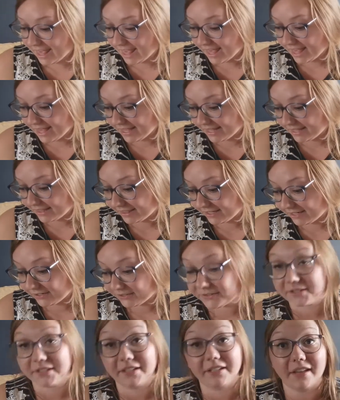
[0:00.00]
And
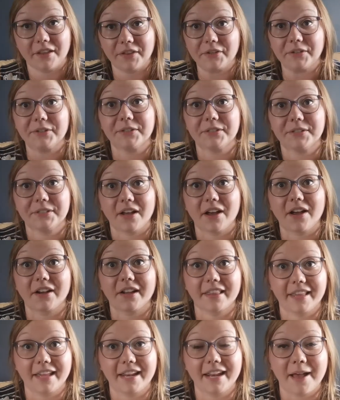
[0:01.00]
there's another
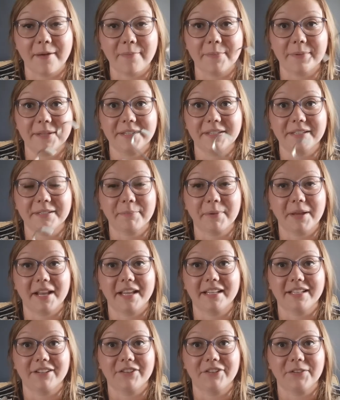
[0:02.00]
sock that happened, but
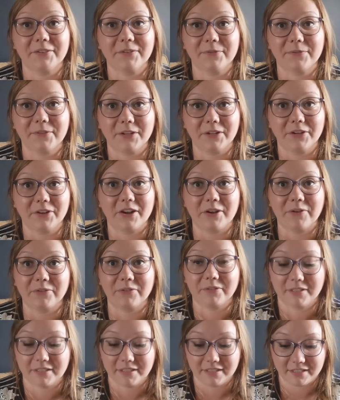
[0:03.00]
I couldn't figure out
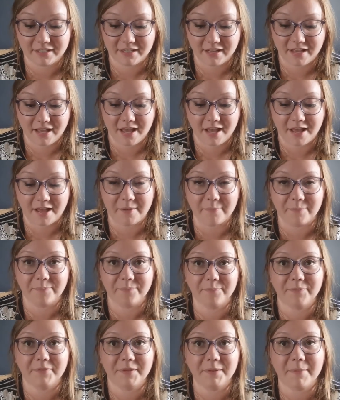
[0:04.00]

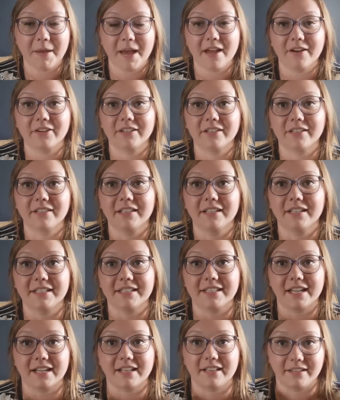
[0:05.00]
the pattern
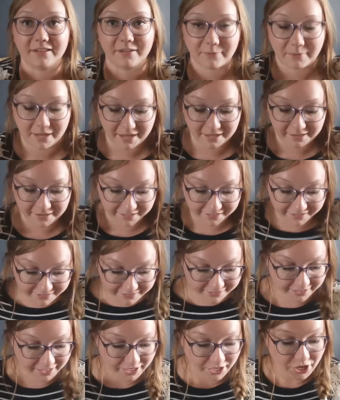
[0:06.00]
exactly the way I liked.